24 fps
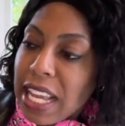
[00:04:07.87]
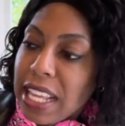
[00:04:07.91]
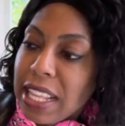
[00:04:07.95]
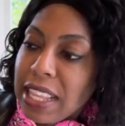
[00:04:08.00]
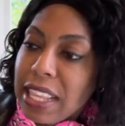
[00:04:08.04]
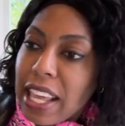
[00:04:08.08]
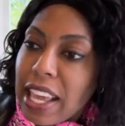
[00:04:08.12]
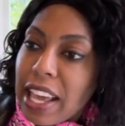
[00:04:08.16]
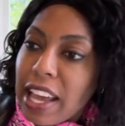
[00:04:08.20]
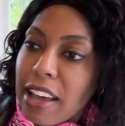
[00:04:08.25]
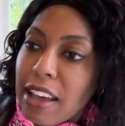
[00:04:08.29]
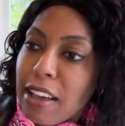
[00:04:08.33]

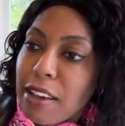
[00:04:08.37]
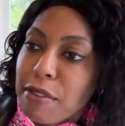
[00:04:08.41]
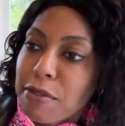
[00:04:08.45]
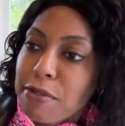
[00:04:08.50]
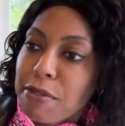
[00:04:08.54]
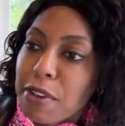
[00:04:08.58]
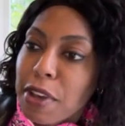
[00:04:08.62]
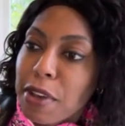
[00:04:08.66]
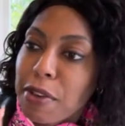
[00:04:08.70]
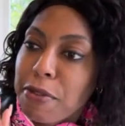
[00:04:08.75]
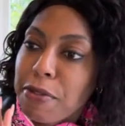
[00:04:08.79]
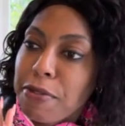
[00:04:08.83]
They have
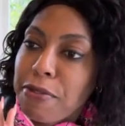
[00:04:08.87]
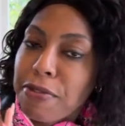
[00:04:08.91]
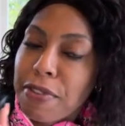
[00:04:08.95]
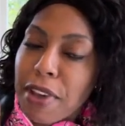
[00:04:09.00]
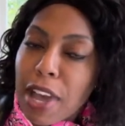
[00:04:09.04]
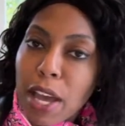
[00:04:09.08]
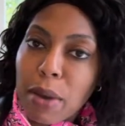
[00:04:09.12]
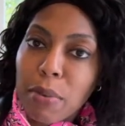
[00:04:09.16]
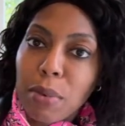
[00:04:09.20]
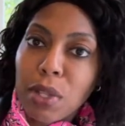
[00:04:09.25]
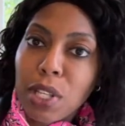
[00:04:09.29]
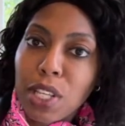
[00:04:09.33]

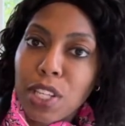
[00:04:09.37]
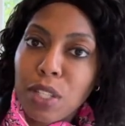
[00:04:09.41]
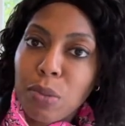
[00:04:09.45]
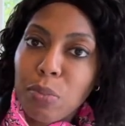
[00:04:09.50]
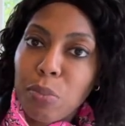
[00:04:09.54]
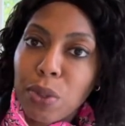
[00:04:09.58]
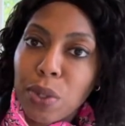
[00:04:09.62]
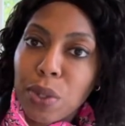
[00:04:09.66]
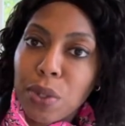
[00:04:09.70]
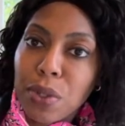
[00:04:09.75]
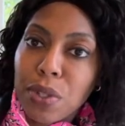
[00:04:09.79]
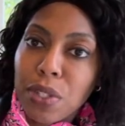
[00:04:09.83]
fabulous
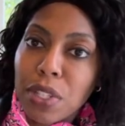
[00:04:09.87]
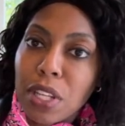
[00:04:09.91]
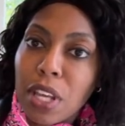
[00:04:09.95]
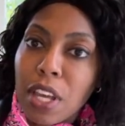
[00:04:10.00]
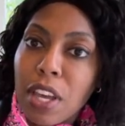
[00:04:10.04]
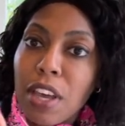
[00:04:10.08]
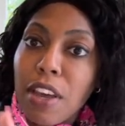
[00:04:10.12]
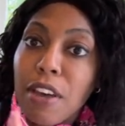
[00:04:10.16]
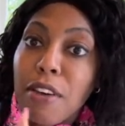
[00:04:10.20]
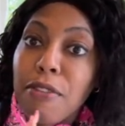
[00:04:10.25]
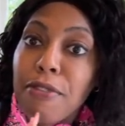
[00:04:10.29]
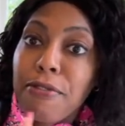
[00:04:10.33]
boots,
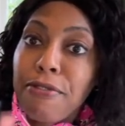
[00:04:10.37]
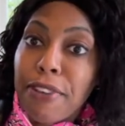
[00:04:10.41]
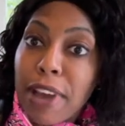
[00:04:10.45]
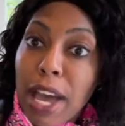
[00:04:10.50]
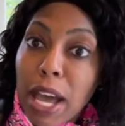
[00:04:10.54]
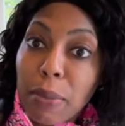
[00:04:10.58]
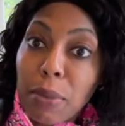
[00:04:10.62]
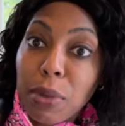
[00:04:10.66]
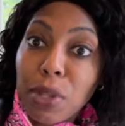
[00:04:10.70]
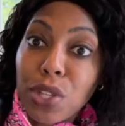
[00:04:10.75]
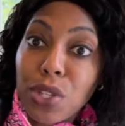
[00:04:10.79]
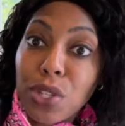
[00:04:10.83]

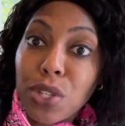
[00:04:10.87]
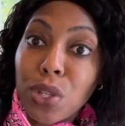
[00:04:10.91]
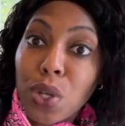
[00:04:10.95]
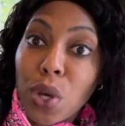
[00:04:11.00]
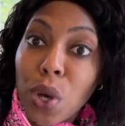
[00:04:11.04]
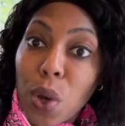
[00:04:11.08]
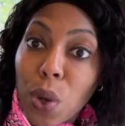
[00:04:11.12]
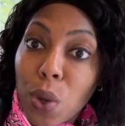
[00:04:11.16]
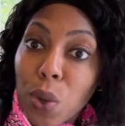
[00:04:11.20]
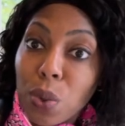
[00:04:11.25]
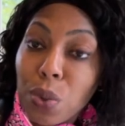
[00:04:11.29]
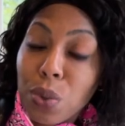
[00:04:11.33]
fabulous
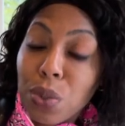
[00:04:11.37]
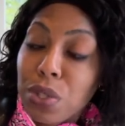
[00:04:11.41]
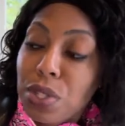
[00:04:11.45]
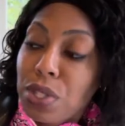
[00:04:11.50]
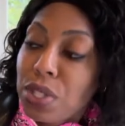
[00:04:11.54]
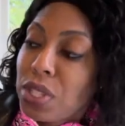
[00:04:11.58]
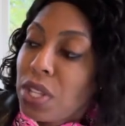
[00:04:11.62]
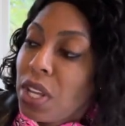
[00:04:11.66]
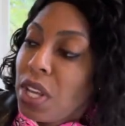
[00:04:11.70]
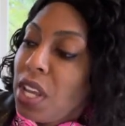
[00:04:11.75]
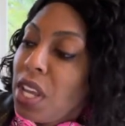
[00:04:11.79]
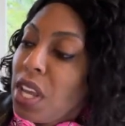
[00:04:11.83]

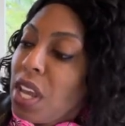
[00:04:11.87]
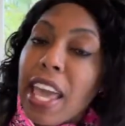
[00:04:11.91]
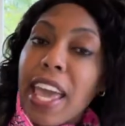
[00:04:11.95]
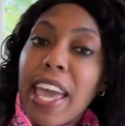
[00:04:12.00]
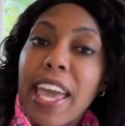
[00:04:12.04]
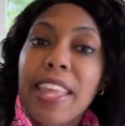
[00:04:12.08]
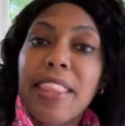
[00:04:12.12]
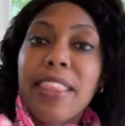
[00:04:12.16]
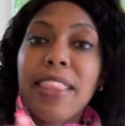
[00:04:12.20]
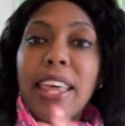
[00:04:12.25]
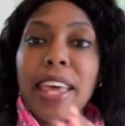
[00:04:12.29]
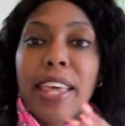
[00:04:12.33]
coats,
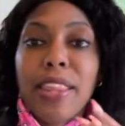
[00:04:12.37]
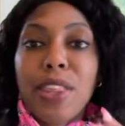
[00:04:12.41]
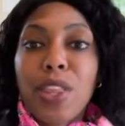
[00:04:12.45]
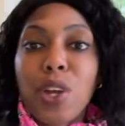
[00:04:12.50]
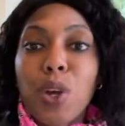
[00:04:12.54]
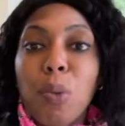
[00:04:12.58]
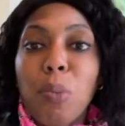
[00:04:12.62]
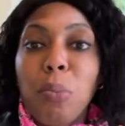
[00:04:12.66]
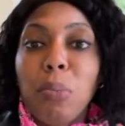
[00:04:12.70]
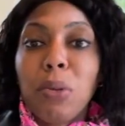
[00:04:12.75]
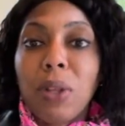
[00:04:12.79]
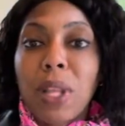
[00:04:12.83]
and then
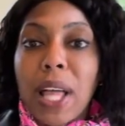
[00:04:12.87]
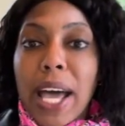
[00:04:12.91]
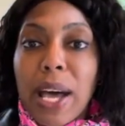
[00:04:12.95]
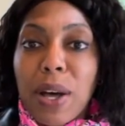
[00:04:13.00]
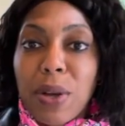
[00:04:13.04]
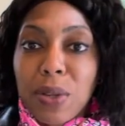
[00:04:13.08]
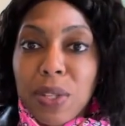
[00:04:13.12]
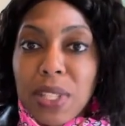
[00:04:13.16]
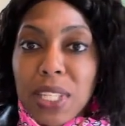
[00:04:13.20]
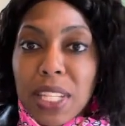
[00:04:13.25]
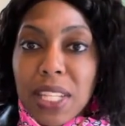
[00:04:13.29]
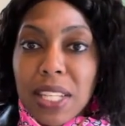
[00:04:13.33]
their
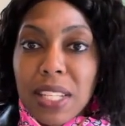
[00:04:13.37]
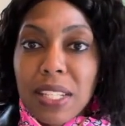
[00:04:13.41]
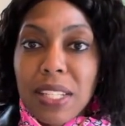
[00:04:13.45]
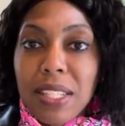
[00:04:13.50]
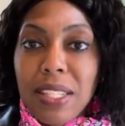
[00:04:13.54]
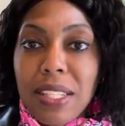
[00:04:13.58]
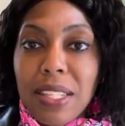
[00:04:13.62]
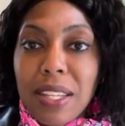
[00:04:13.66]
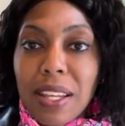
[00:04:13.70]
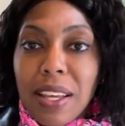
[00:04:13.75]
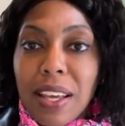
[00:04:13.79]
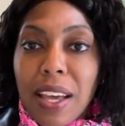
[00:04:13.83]

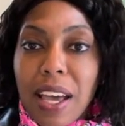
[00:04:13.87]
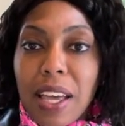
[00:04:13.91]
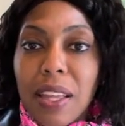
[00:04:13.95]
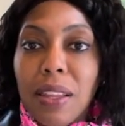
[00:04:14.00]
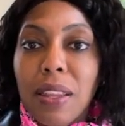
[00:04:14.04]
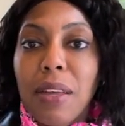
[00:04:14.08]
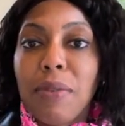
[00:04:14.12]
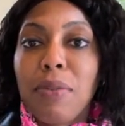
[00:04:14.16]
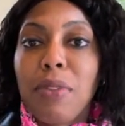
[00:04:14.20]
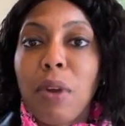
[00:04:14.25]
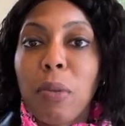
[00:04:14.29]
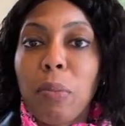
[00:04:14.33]
blouses. I
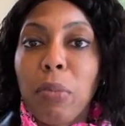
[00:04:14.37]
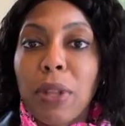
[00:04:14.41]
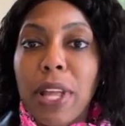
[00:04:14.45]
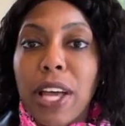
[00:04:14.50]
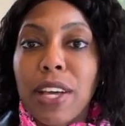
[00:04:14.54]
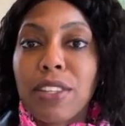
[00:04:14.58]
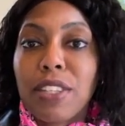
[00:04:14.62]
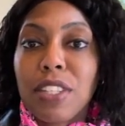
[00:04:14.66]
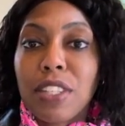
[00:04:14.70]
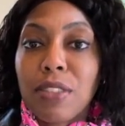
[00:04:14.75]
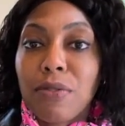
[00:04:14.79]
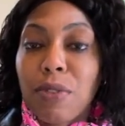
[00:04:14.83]
love their
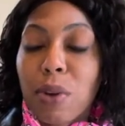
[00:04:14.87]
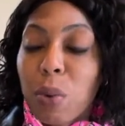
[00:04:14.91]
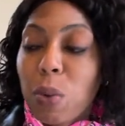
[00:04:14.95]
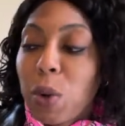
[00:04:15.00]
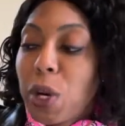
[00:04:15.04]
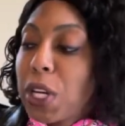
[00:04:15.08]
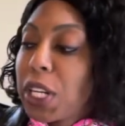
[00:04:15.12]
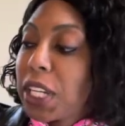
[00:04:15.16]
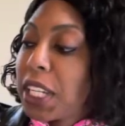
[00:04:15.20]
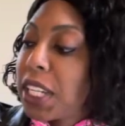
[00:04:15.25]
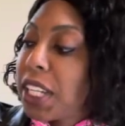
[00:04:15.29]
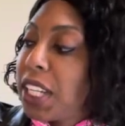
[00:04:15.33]
blouses for
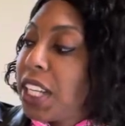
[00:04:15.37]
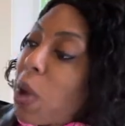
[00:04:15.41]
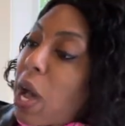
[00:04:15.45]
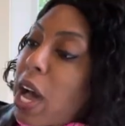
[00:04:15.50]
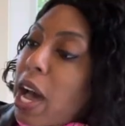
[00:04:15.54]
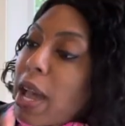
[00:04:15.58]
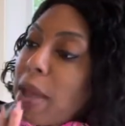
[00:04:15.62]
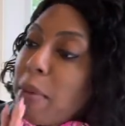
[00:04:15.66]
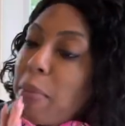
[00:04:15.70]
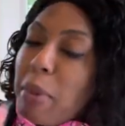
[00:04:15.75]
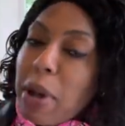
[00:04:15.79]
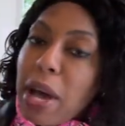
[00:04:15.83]
work.
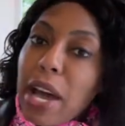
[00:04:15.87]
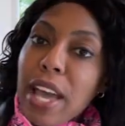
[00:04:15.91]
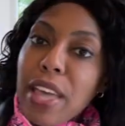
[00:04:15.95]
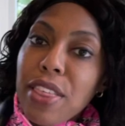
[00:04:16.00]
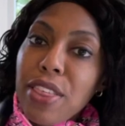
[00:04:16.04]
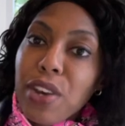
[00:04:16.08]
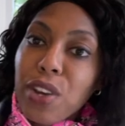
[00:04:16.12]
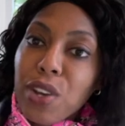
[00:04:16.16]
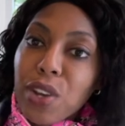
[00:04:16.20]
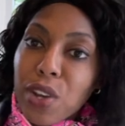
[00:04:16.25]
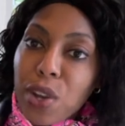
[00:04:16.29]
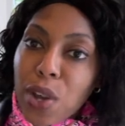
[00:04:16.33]
I buy
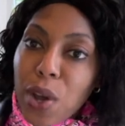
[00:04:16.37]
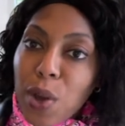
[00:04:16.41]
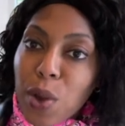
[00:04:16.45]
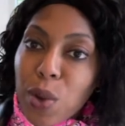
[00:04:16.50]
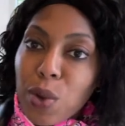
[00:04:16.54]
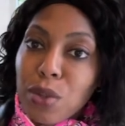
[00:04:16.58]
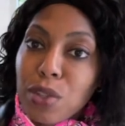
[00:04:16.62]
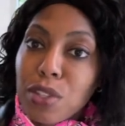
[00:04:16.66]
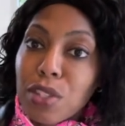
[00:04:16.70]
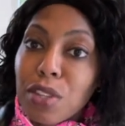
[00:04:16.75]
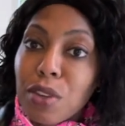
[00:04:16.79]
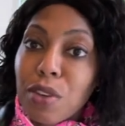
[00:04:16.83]
their
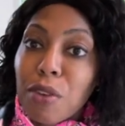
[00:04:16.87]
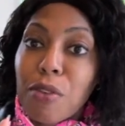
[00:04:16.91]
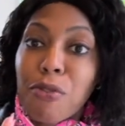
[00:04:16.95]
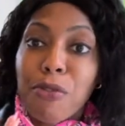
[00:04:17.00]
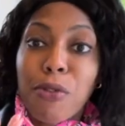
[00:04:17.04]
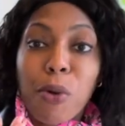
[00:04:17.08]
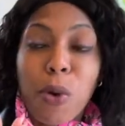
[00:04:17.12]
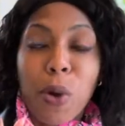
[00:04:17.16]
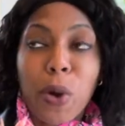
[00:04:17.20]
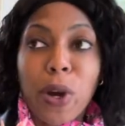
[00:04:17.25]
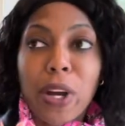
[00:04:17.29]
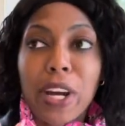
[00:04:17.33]
coats
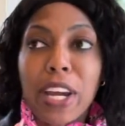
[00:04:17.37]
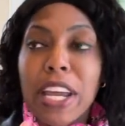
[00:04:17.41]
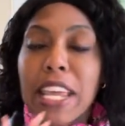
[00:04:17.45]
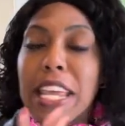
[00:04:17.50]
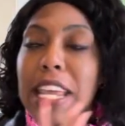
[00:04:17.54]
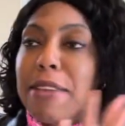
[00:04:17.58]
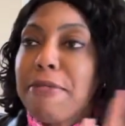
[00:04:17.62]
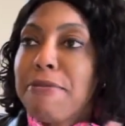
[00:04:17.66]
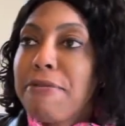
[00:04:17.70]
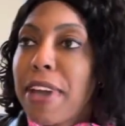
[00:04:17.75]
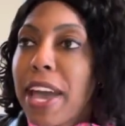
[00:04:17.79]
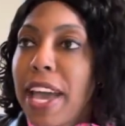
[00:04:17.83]
for
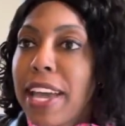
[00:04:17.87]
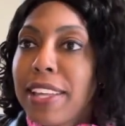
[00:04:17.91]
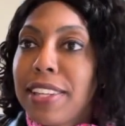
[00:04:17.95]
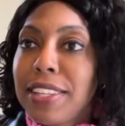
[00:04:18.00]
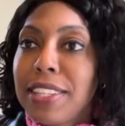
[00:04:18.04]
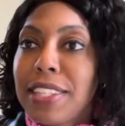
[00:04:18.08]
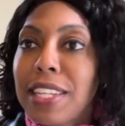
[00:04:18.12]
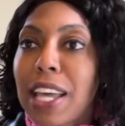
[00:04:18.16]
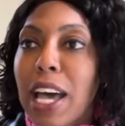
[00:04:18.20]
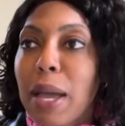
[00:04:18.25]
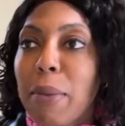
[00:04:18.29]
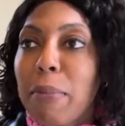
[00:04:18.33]

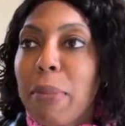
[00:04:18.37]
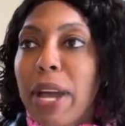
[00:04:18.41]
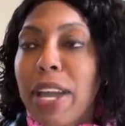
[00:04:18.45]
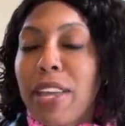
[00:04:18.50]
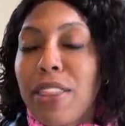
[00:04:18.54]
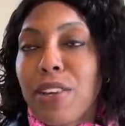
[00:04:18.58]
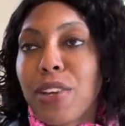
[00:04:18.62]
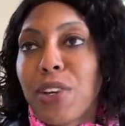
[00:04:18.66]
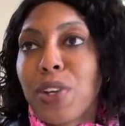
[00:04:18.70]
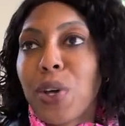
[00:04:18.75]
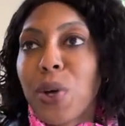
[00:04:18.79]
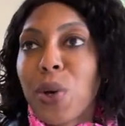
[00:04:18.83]
events. I buy
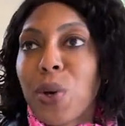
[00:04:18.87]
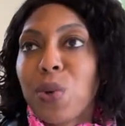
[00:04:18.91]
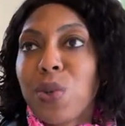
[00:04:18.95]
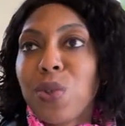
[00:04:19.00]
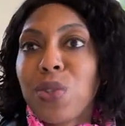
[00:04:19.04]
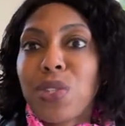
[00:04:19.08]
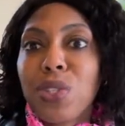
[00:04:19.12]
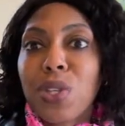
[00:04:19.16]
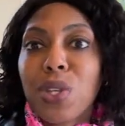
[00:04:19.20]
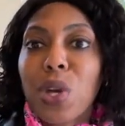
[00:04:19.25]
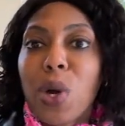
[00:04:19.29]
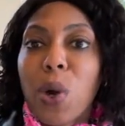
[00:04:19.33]
their coats
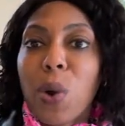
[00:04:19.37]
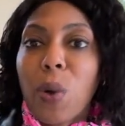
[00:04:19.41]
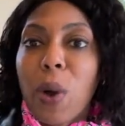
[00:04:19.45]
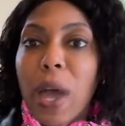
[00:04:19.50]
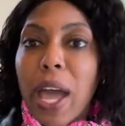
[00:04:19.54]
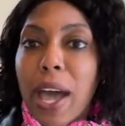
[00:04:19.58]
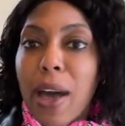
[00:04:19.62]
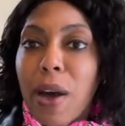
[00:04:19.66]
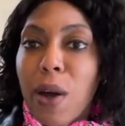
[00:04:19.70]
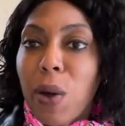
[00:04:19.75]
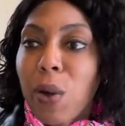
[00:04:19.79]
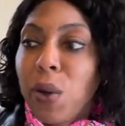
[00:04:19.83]
to go
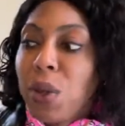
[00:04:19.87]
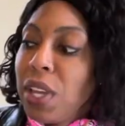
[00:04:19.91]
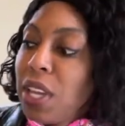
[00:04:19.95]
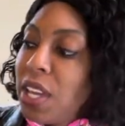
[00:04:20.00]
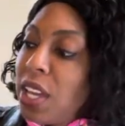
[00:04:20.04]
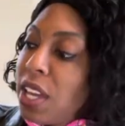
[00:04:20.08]
out.